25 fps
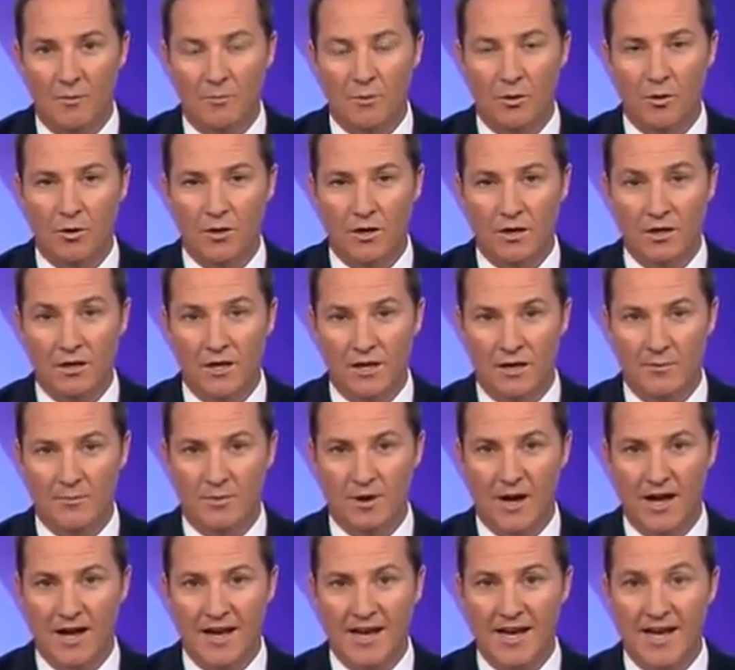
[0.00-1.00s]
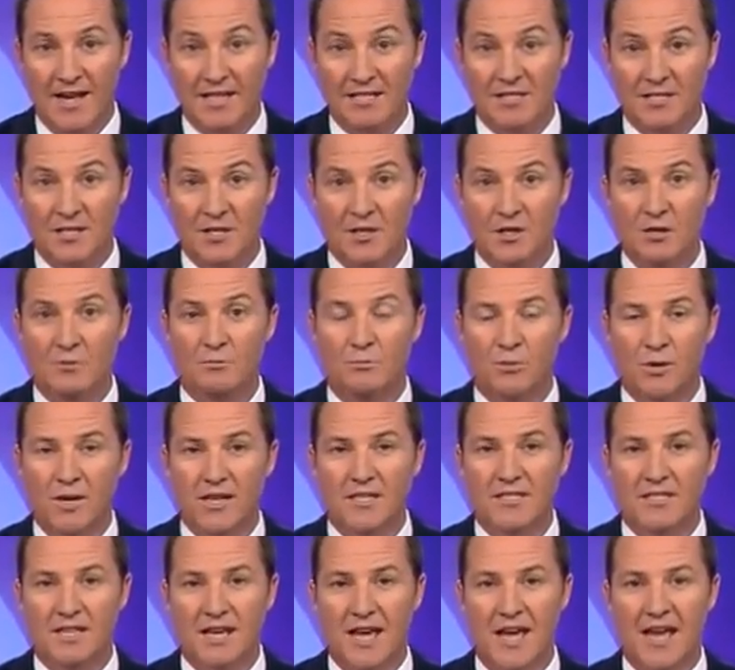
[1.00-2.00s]
reporter Claire Brady has the new
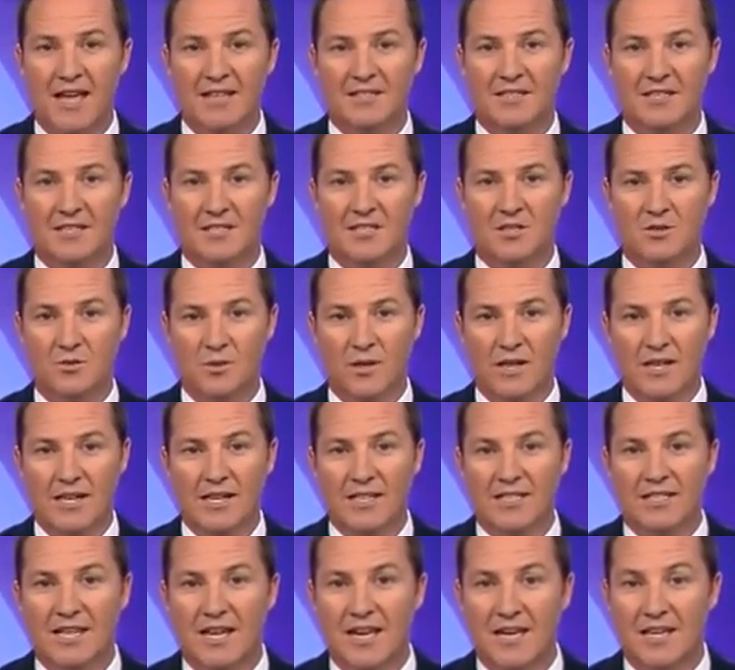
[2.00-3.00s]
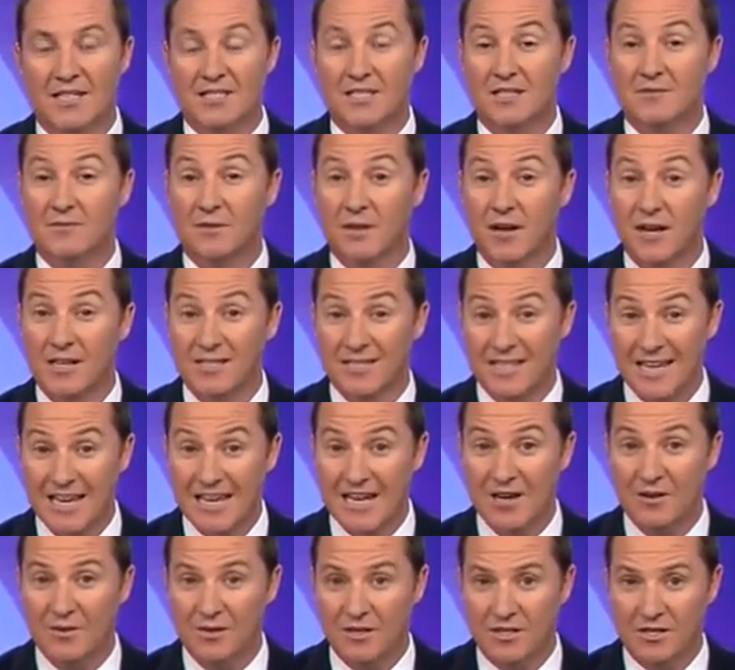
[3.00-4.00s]
breast cancer screening test devised
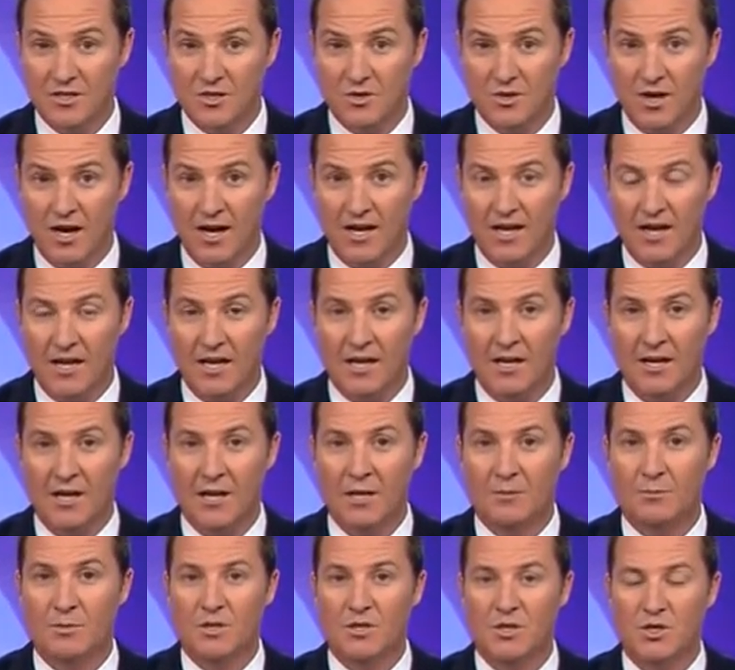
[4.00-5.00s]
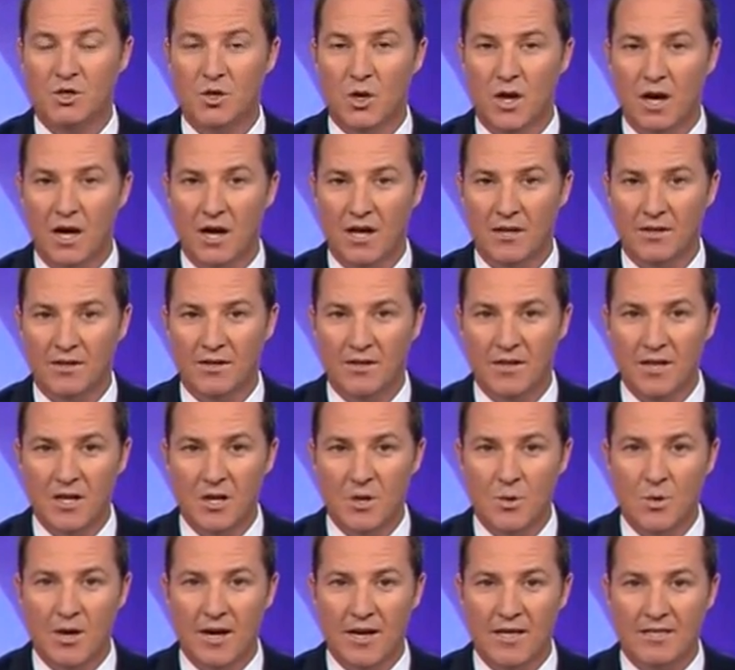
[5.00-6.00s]
here in Australia but trialled in the
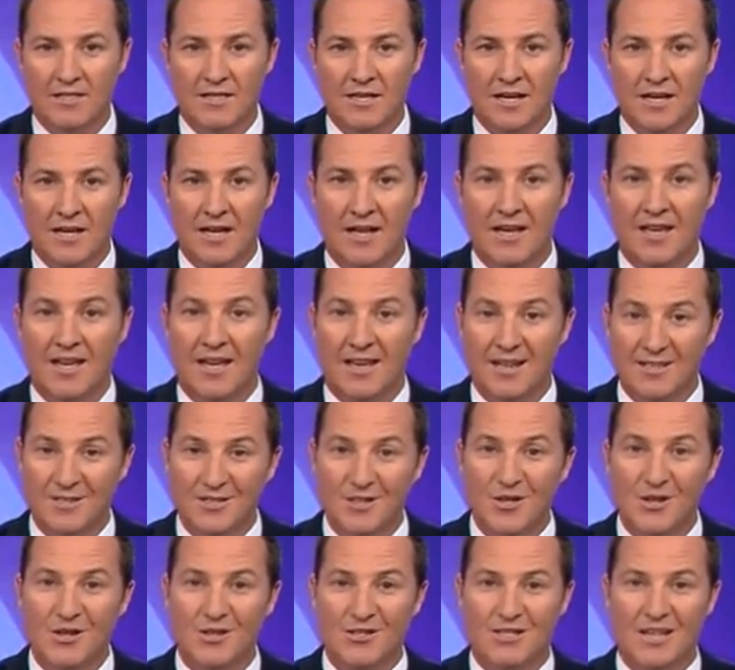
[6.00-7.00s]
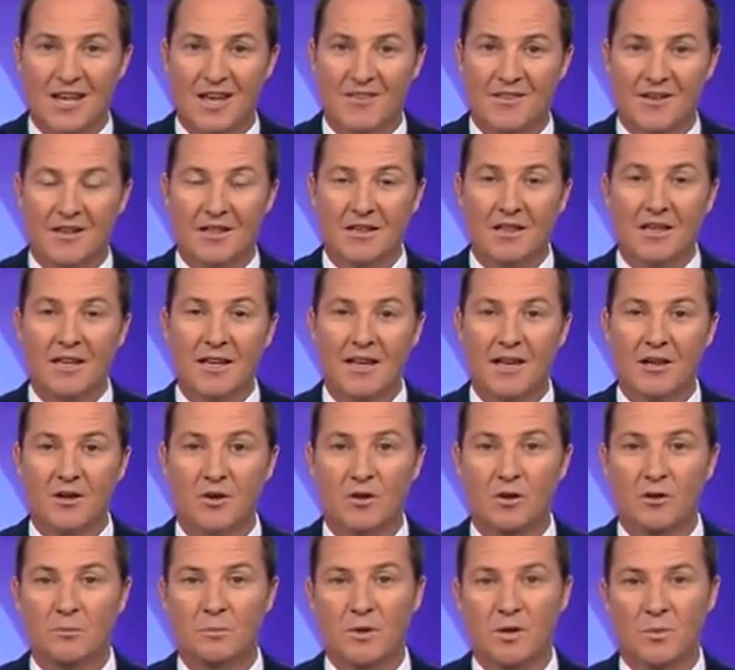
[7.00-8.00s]
US. And it turns out that Claire
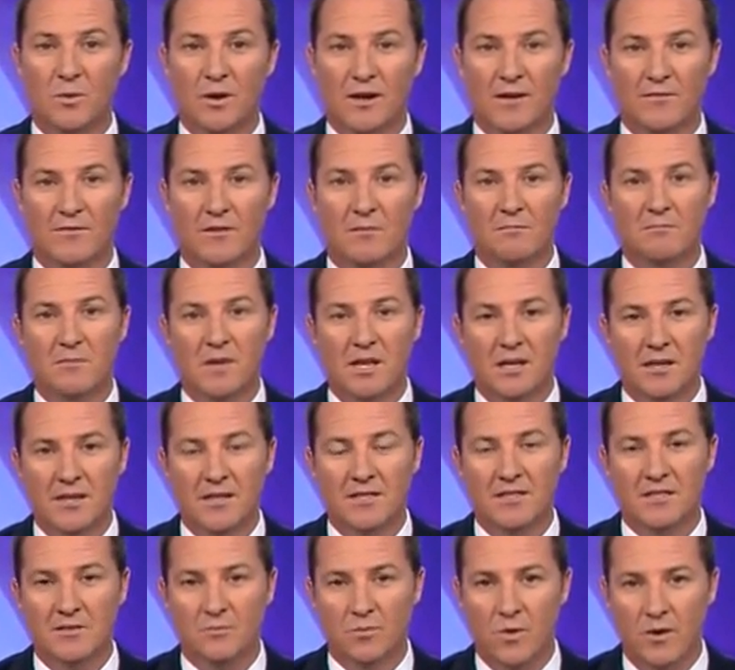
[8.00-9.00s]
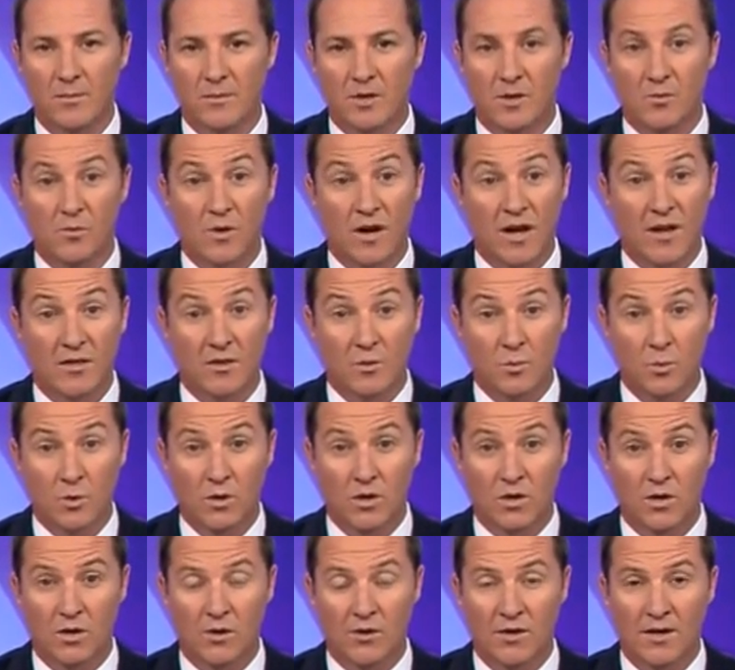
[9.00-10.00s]
could be one of the millions of women around the
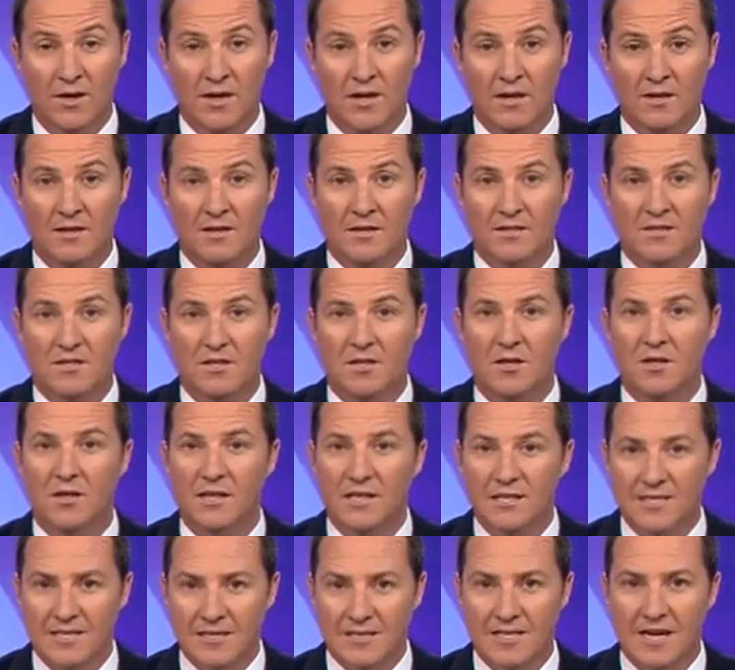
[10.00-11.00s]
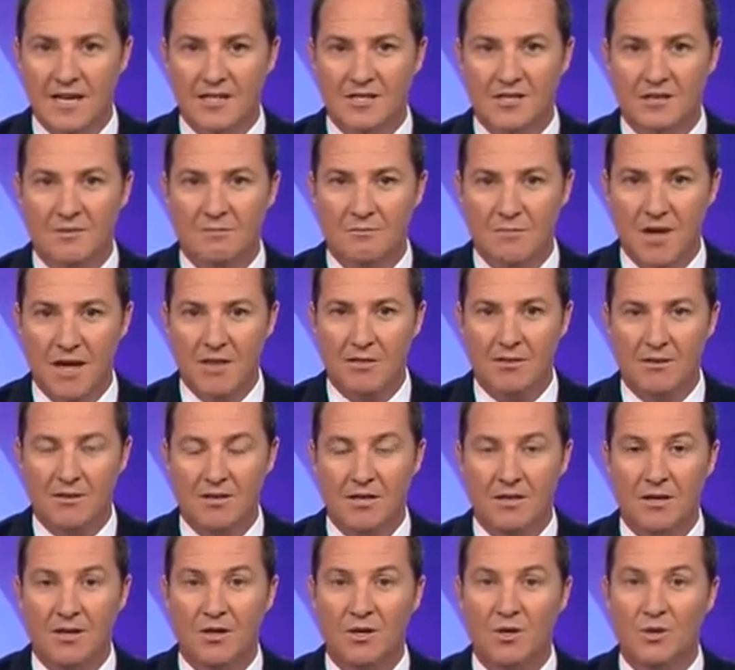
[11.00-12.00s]
world this early detection
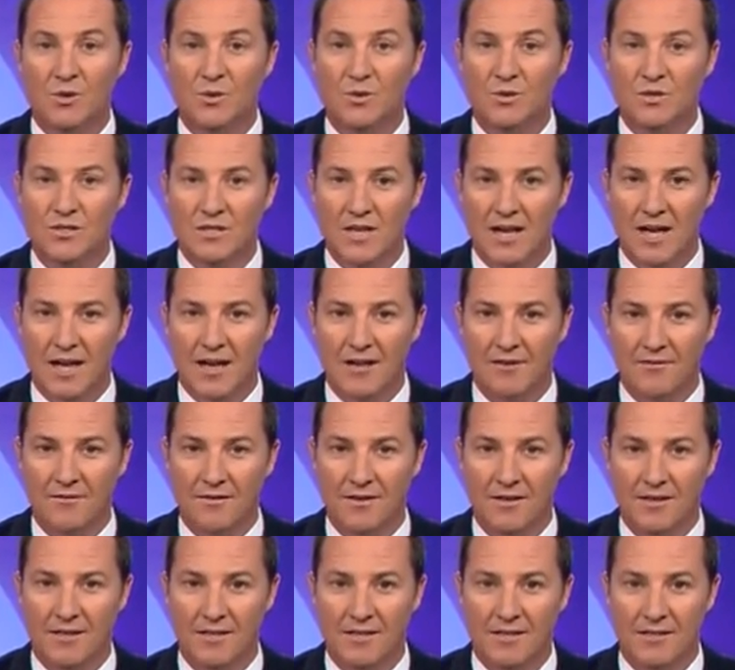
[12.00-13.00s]
method could save.